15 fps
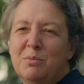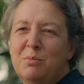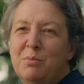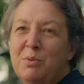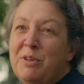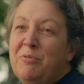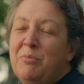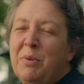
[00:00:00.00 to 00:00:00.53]

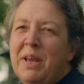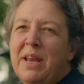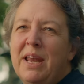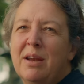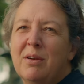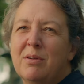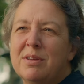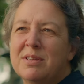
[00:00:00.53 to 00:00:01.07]
We've been
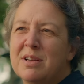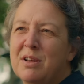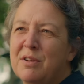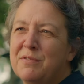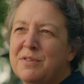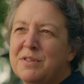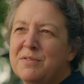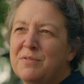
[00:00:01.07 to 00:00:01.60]
here as an
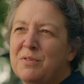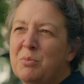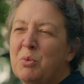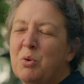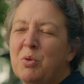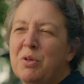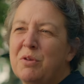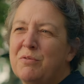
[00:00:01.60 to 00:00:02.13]
office for
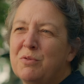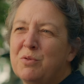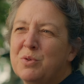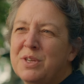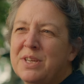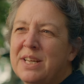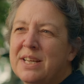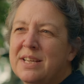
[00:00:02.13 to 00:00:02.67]
more than
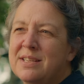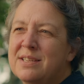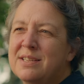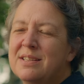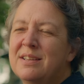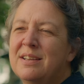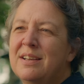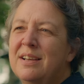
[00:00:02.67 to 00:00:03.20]
40
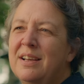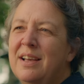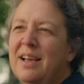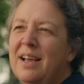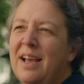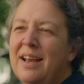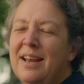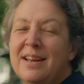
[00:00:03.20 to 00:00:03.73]
years,
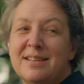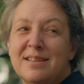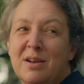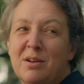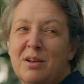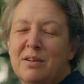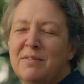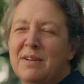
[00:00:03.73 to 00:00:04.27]
and it's
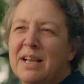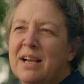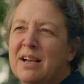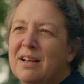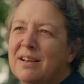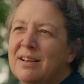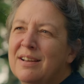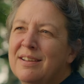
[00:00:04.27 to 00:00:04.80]
our lovely
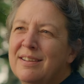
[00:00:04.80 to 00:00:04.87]
garden.